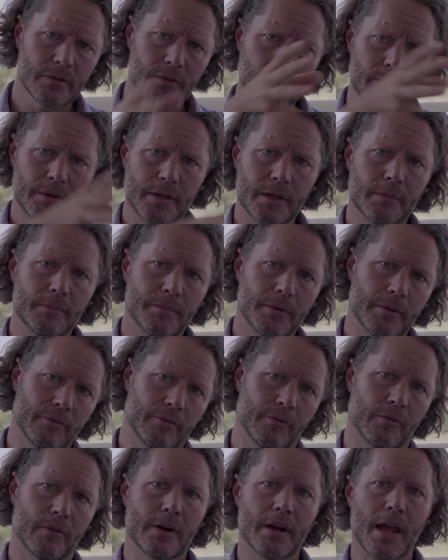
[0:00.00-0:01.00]
we did
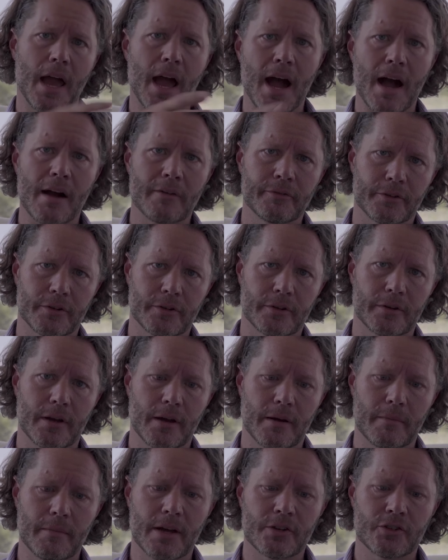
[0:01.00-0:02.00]
before and after
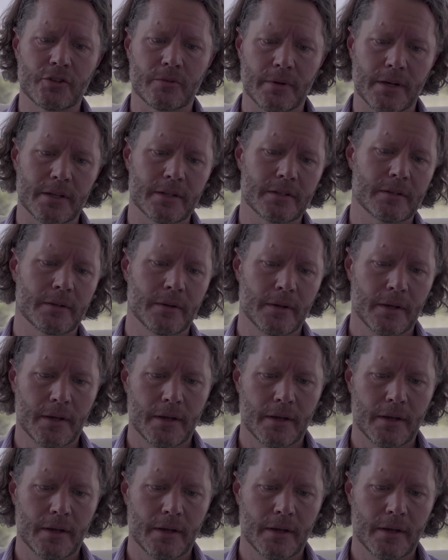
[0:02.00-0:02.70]
measurements,